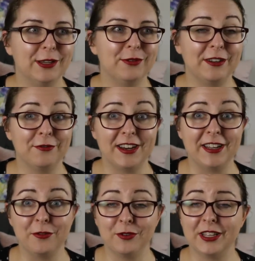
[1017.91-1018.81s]
really funny
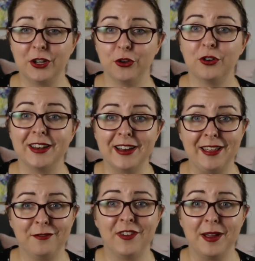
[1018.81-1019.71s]
and really cute in
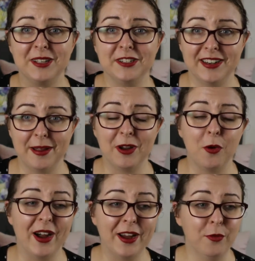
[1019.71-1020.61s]
that family dynamic
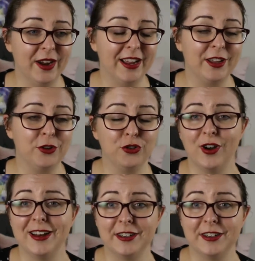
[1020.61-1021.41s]
way where you try to